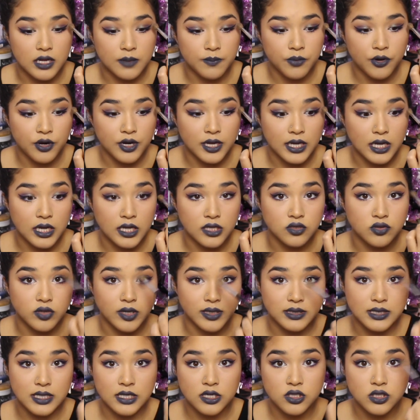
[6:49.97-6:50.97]
putting in
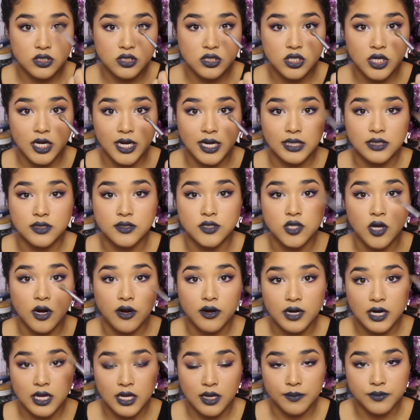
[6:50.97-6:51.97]
transition shades,
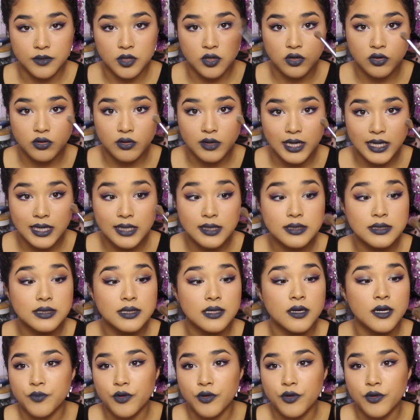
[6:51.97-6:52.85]
darkening up the crease.